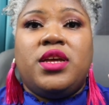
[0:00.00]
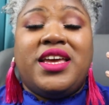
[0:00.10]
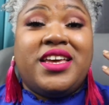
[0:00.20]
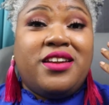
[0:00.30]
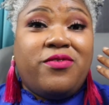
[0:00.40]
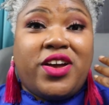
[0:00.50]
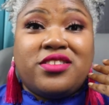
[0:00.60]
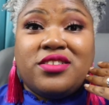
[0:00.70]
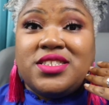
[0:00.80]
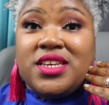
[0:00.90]
It can
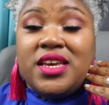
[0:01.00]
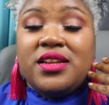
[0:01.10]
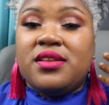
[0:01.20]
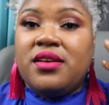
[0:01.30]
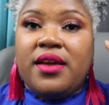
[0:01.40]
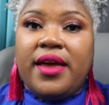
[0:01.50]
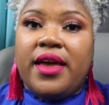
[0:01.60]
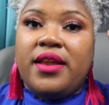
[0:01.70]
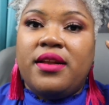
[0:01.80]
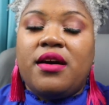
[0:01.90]
affect our skin
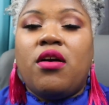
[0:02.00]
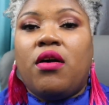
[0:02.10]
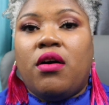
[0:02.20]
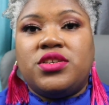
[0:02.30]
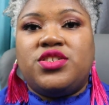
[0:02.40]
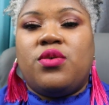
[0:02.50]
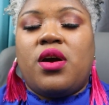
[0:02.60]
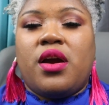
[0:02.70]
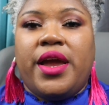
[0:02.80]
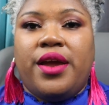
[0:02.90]
and also
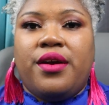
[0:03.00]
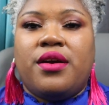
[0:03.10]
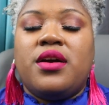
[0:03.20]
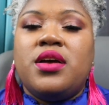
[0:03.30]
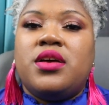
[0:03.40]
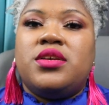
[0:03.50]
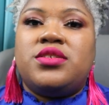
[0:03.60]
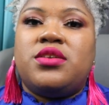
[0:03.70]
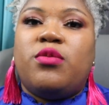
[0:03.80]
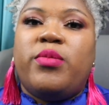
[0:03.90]
our hair.
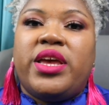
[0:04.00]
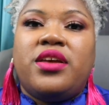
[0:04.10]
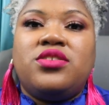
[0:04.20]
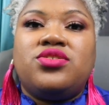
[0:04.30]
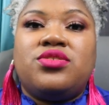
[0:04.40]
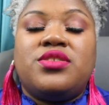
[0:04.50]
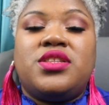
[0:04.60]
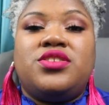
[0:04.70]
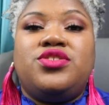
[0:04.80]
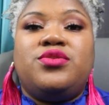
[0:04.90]
So making sure
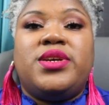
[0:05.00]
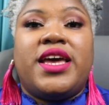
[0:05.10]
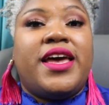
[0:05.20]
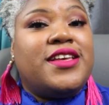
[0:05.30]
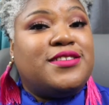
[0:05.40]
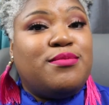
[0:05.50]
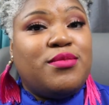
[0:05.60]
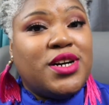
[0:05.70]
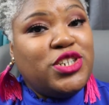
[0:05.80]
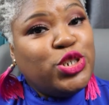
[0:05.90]
that you get as
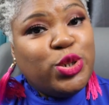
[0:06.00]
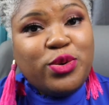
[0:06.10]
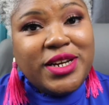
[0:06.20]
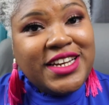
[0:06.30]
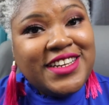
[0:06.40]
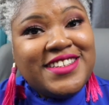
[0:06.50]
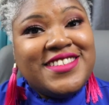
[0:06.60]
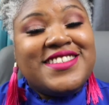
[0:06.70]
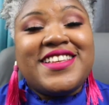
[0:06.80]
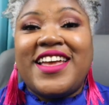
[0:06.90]
much
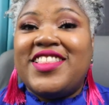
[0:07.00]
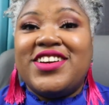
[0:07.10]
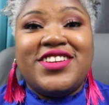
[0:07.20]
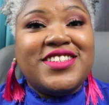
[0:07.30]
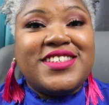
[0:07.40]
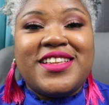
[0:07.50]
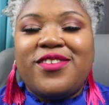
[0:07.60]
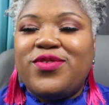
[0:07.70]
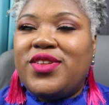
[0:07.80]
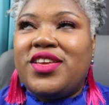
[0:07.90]
greens and the good
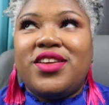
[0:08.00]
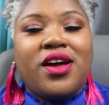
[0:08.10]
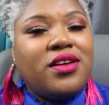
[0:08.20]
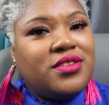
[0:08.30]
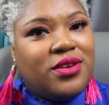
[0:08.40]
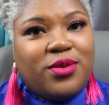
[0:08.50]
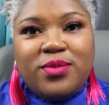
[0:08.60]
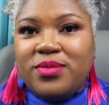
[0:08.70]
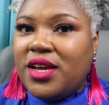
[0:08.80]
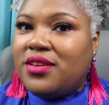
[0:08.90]
stuff. Y'all
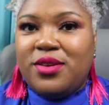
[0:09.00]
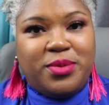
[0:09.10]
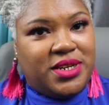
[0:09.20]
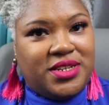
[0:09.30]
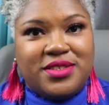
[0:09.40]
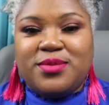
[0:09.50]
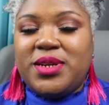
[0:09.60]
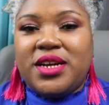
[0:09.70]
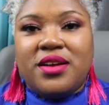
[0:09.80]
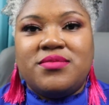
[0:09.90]
know y'all know what it is
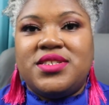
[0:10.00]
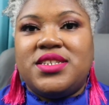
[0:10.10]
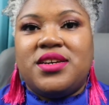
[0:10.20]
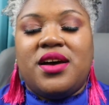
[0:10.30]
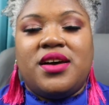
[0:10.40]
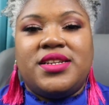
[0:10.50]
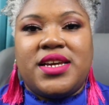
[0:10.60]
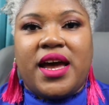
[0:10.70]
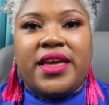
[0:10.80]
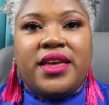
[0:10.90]
when it comes to uh,
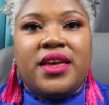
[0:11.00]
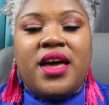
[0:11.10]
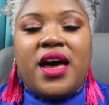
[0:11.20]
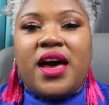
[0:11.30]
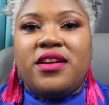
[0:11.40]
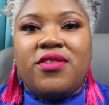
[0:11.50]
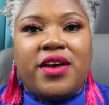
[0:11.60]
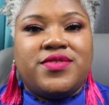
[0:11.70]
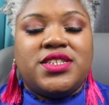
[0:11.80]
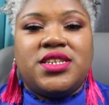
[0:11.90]
diet. I don't
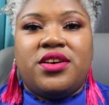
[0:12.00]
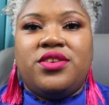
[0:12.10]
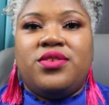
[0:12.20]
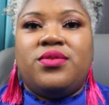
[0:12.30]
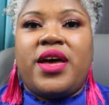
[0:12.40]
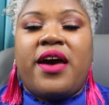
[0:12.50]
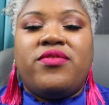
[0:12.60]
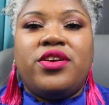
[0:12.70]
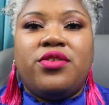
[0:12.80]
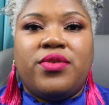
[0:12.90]
have to tell you
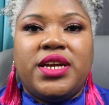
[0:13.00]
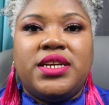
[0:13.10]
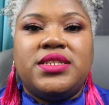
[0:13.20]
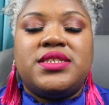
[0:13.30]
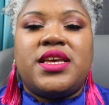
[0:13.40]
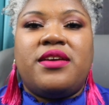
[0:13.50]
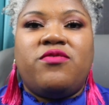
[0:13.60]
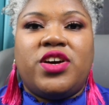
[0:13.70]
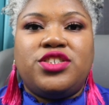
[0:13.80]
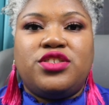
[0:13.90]
having greens and
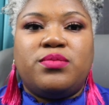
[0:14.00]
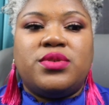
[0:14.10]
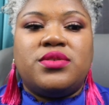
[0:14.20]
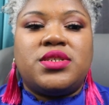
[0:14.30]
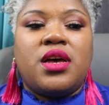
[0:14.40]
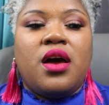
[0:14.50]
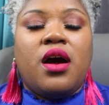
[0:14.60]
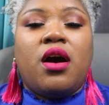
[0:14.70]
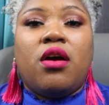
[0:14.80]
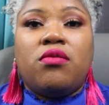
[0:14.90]
vegetables
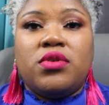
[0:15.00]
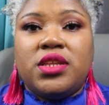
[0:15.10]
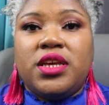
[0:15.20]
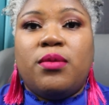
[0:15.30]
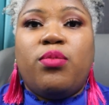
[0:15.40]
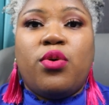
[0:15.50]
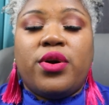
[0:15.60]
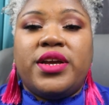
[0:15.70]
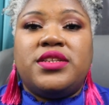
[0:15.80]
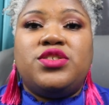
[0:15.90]
are really
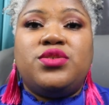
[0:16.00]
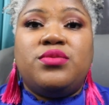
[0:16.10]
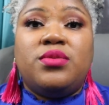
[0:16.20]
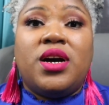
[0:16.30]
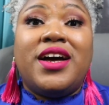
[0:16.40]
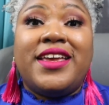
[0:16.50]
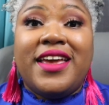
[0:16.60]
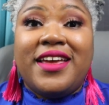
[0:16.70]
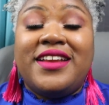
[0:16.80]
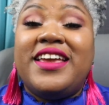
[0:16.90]
important to
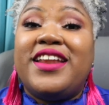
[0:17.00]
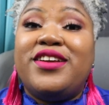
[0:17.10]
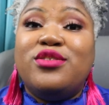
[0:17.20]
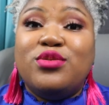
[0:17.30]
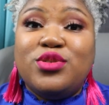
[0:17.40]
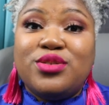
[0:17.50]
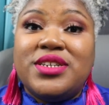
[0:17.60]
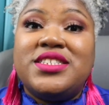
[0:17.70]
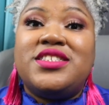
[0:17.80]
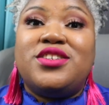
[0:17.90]
again getting
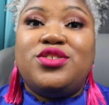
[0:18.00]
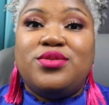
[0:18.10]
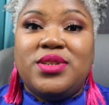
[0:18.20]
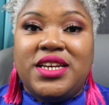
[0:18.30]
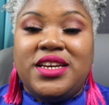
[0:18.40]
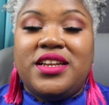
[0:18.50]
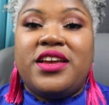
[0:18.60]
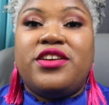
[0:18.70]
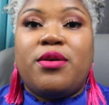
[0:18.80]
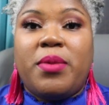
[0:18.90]
nutrients that you need
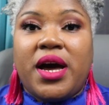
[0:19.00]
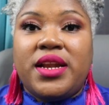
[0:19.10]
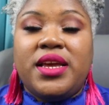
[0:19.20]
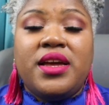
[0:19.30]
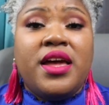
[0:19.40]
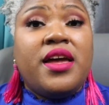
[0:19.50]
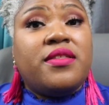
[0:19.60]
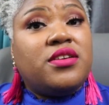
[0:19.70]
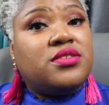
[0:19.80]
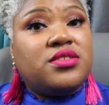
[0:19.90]
in your body.
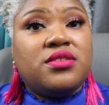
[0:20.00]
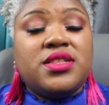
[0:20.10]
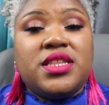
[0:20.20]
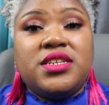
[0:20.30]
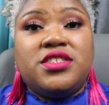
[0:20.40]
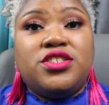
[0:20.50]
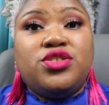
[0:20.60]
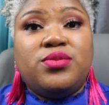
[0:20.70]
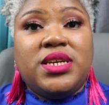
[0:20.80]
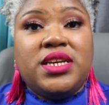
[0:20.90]
There are certain things
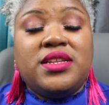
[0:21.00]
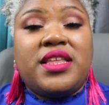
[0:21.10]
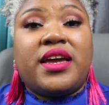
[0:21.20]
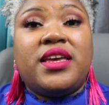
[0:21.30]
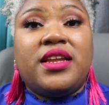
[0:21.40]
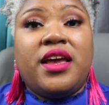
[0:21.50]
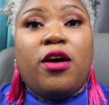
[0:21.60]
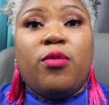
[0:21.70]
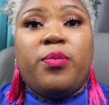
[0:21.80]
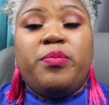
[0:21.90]
that you eat that can
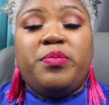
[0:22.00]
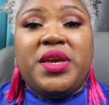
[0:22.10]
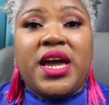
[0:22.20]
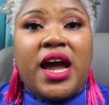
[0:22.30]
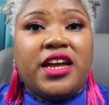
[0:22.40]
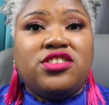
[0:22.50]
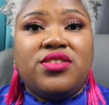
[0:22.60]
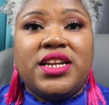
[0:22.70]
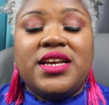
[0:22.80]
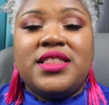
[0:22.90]
help be
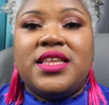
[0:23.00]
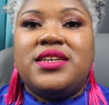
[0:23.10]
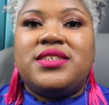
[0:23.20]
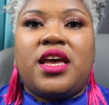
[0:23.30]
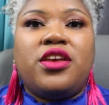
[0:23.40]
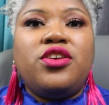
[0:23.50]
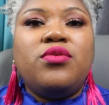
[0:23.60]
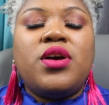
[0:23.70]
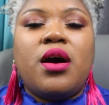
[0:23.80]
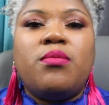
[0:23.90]
hydrating things like
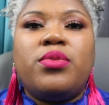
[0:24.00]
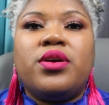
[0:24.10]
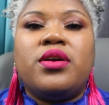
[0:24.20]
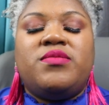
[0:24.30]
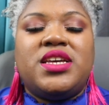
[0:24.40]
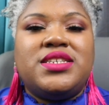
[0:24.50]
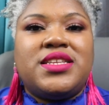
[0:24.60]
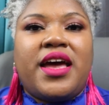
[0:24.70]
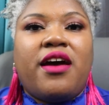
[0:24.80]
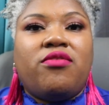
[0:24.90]
cucumber things
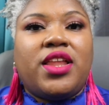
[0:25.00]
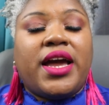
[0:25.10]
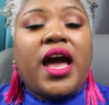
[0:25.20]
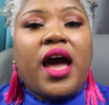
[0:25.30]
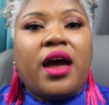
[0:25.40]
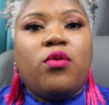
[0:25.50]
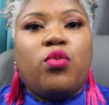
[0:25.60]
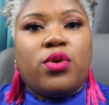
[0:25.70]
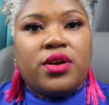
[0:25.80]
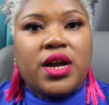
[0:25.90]
that have like high
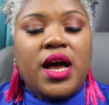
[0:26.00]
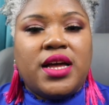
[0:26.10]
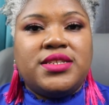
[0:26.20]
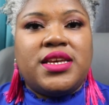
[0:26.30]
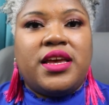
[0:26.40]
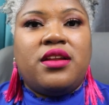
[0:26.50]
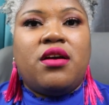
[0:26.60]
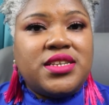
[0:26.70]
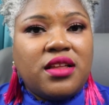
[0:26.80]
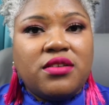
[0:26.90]
water content
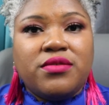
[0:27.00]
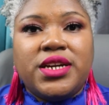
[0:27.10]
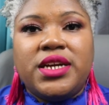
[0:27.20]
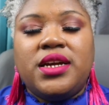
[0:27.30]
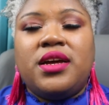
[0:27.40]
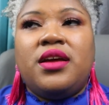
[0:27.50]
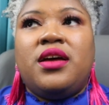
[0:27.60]
celery